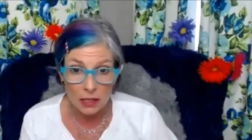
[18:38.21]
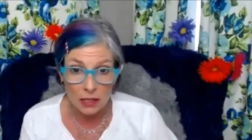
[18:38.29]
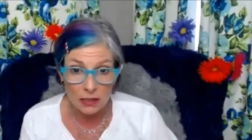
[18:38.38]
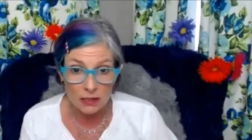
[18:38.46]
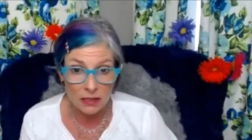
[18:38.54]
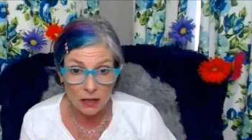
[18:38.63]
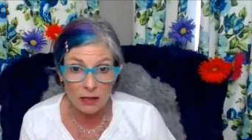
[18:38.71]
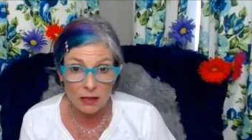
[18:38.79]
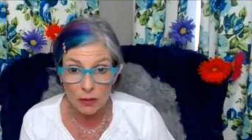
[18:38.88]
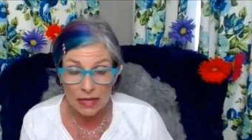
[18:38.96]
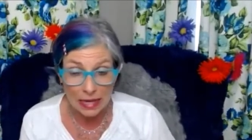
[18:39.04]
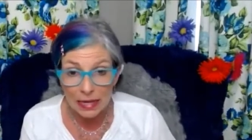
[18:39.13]
it's not like
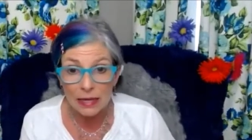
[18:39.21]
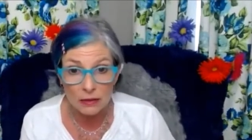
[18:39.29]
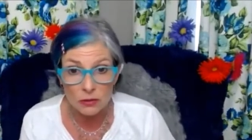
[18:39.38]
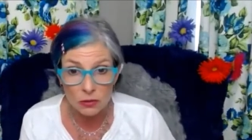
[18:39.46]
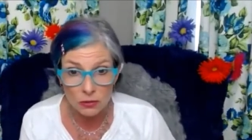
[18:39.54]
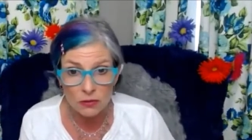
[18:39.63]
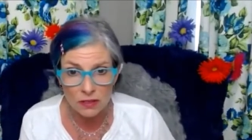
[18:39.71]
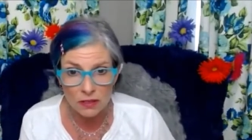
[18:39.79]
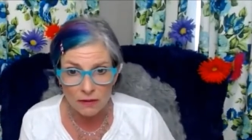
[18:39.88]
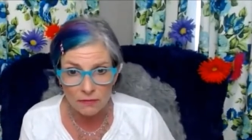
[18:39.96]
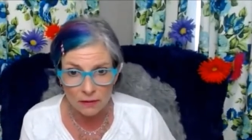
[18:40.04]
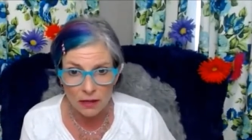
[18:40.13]
we can't do stuff.